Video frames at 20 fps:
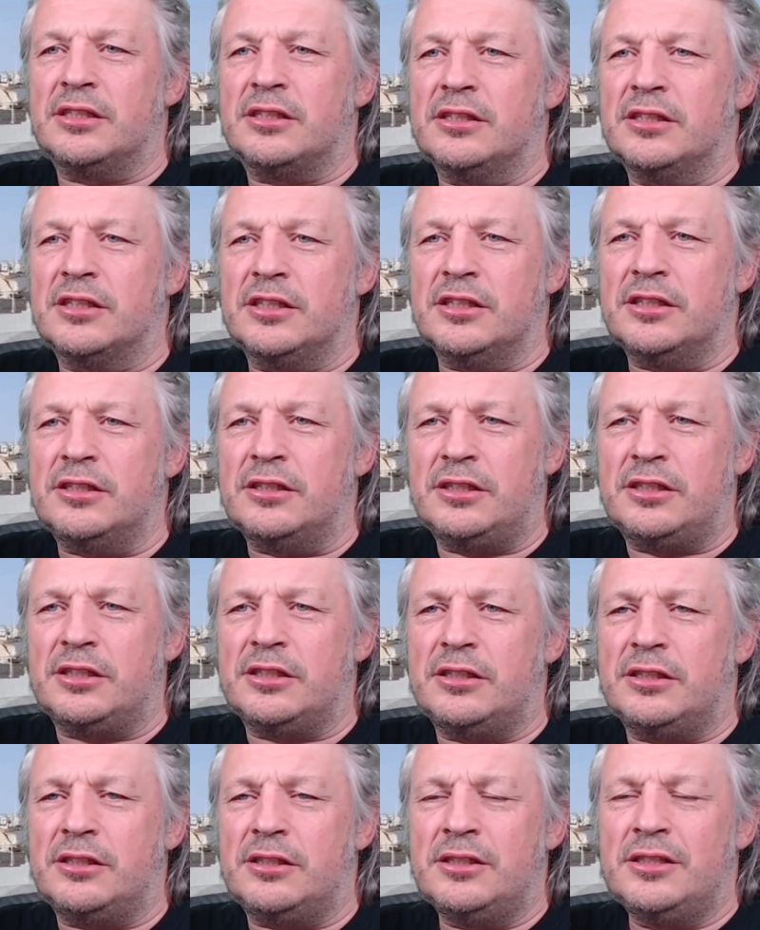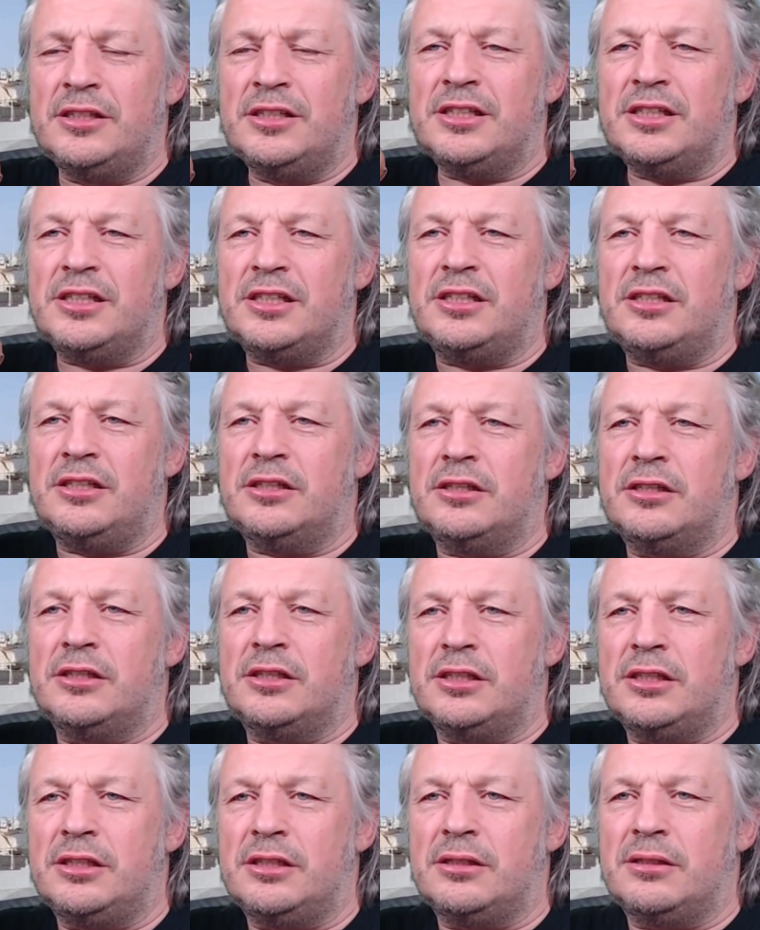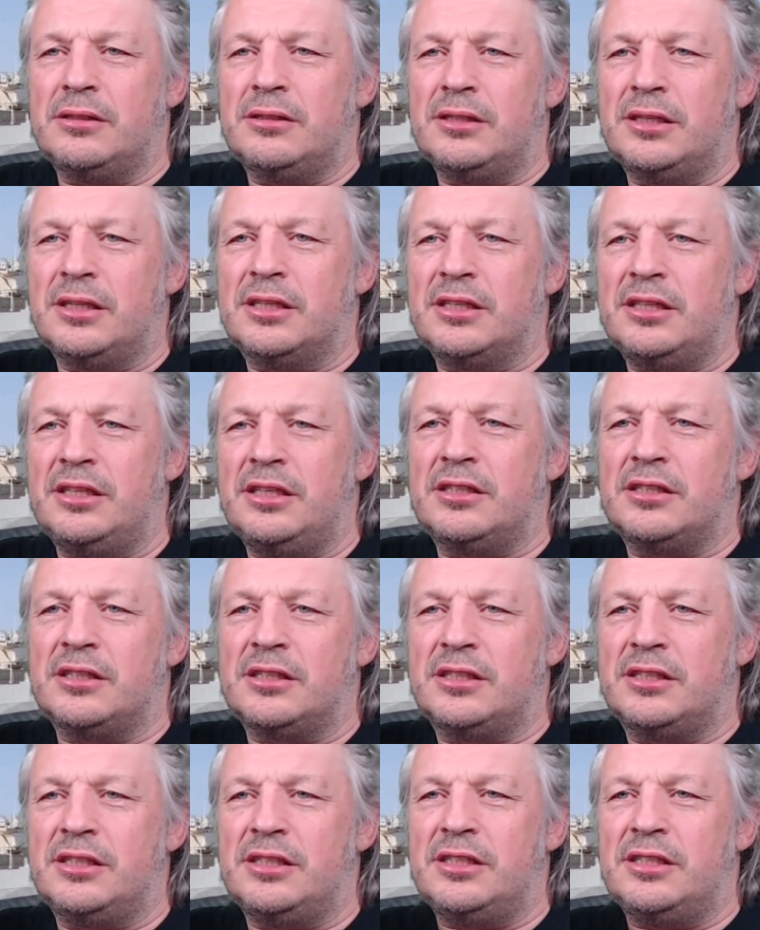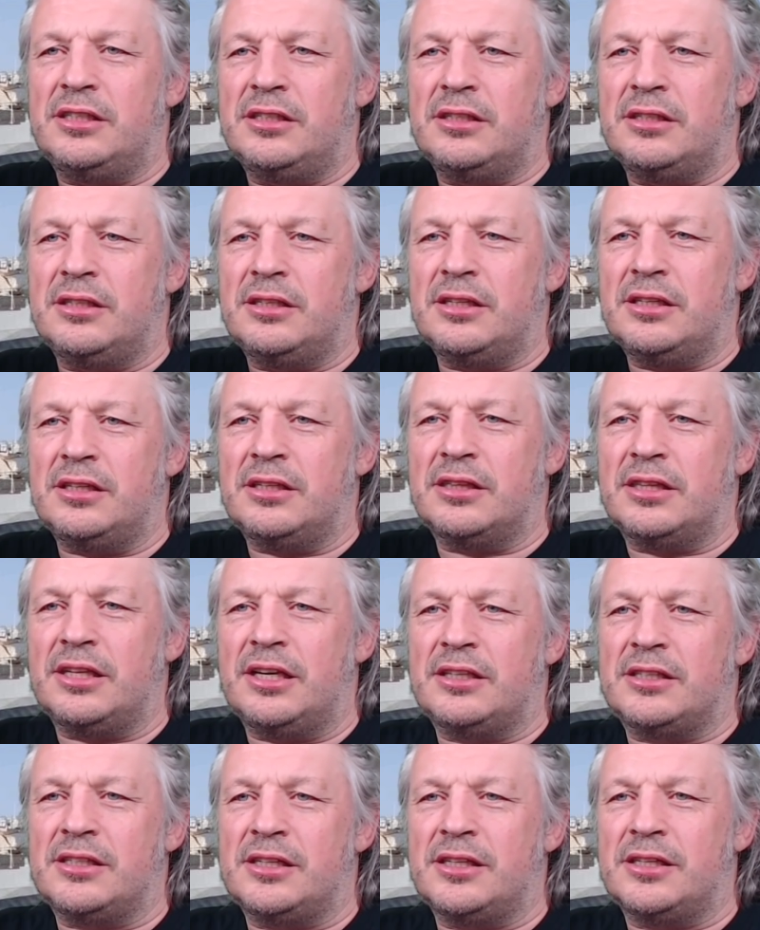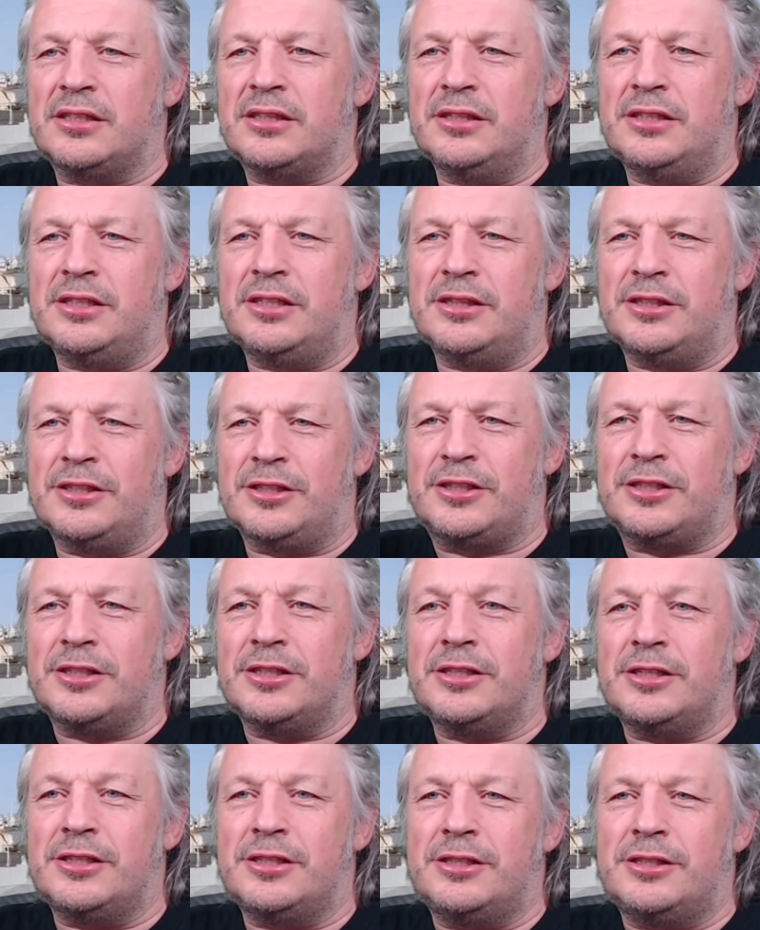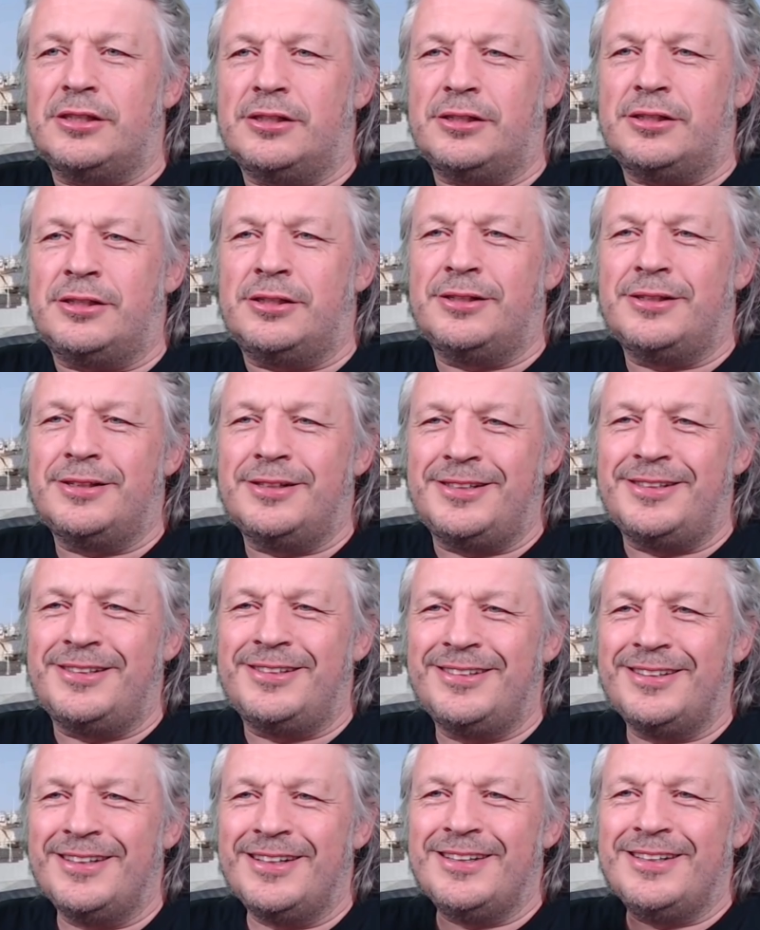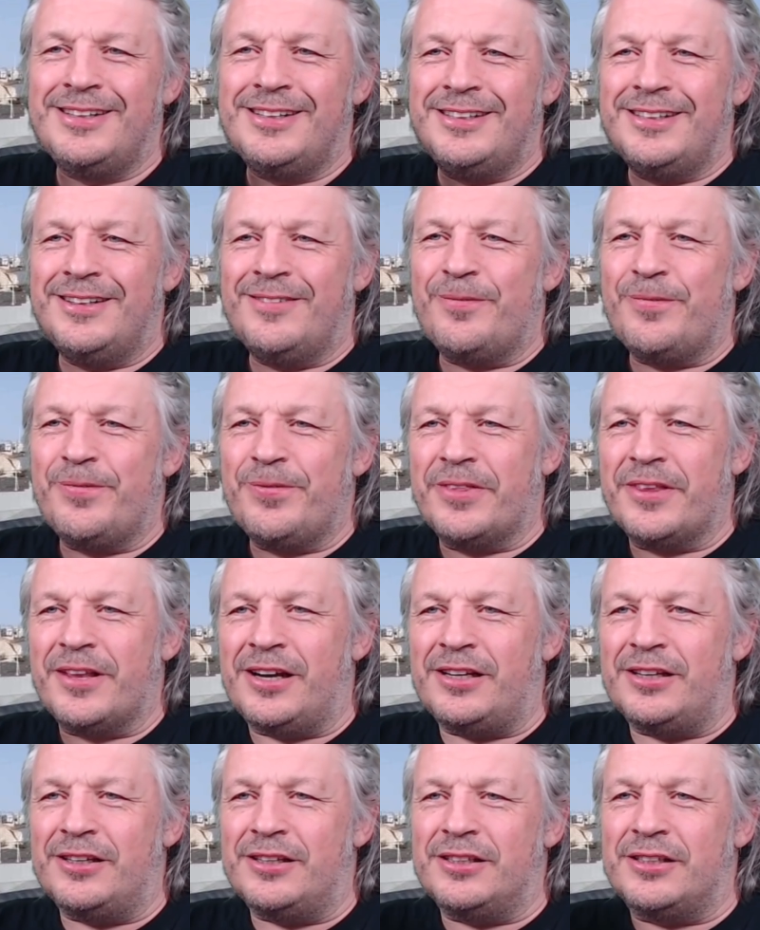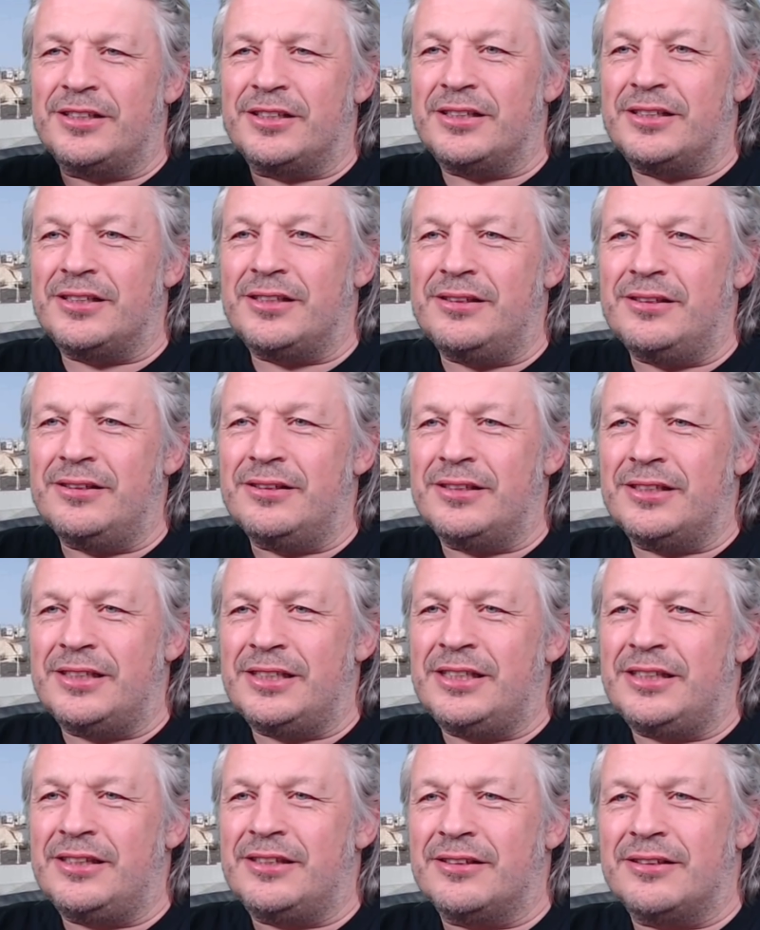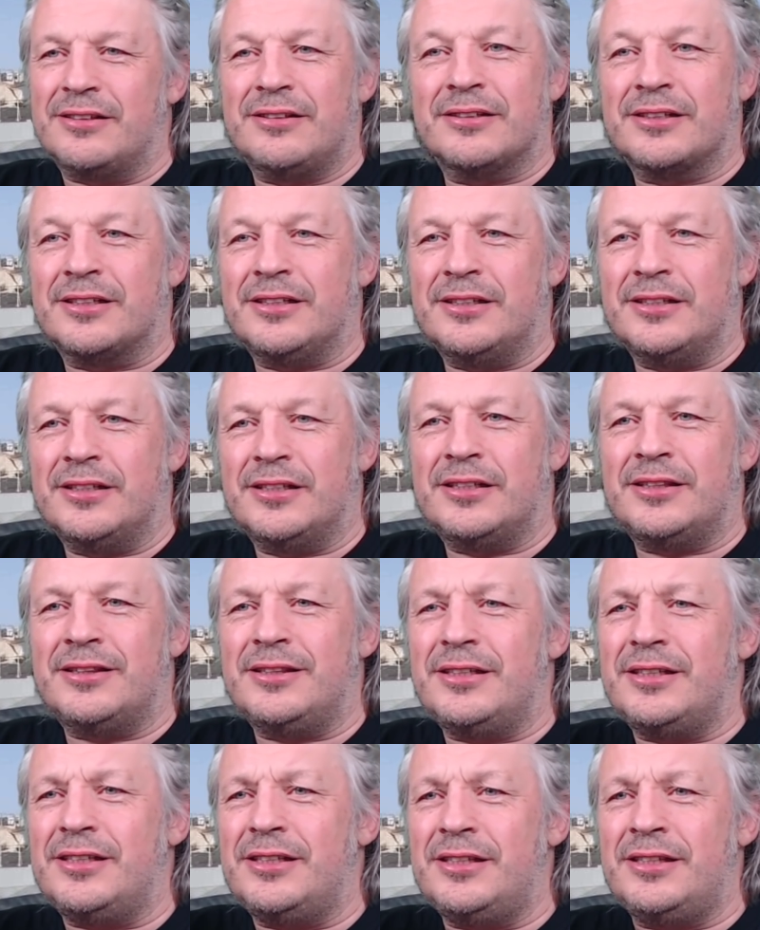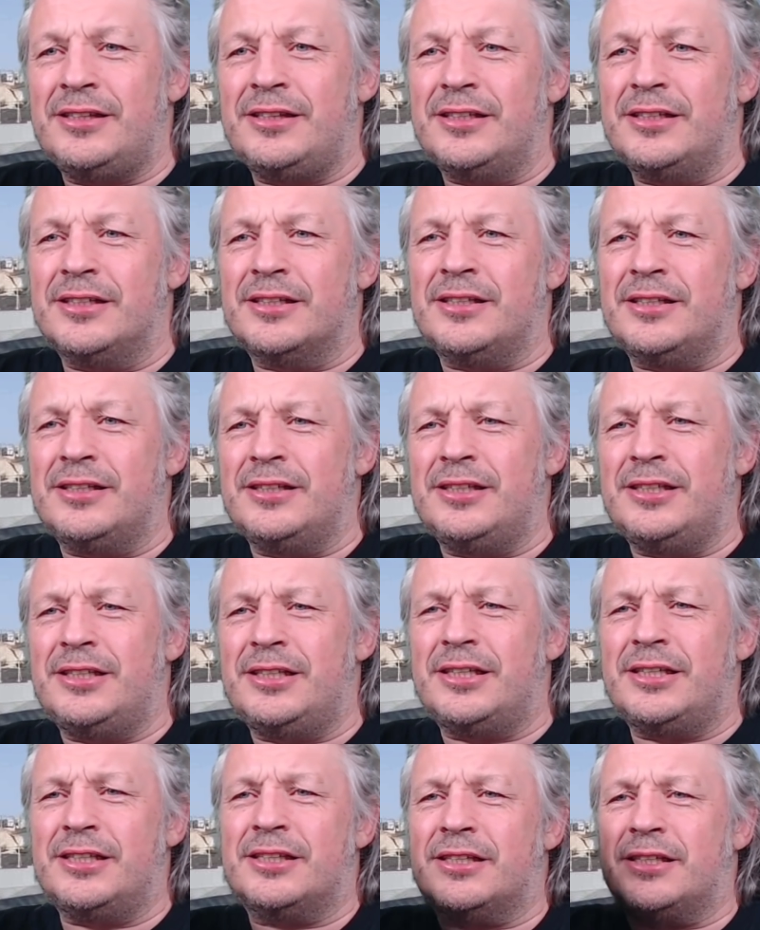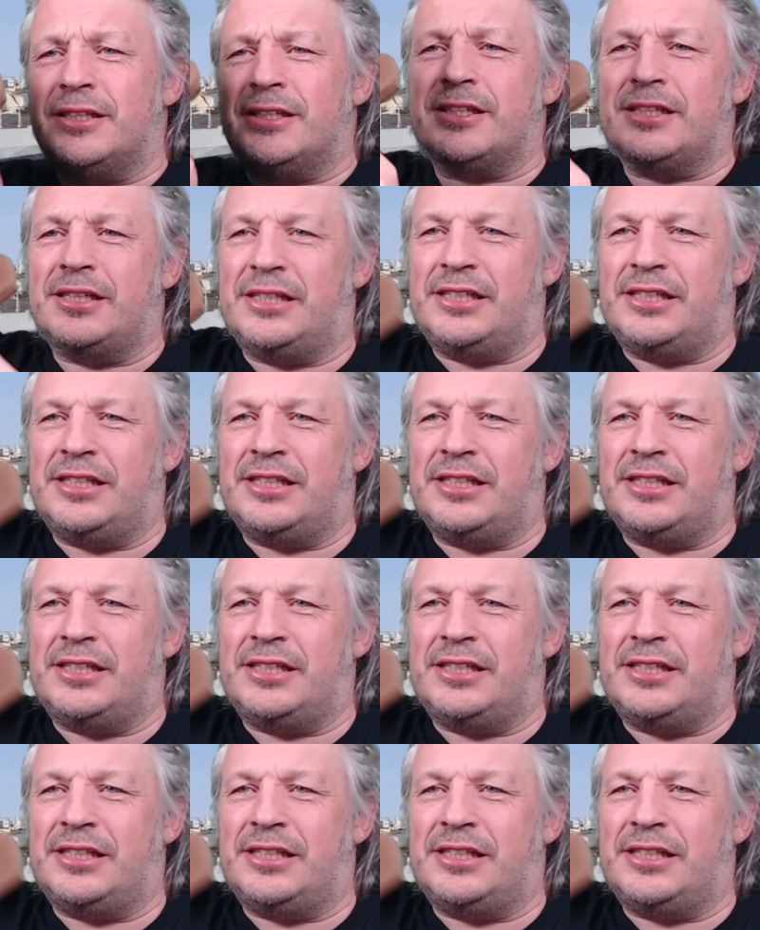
you some closure. I know that it would make an interesting thing to happen in the show. I know you're trying to move my head so it'll come off. That is not coming off, because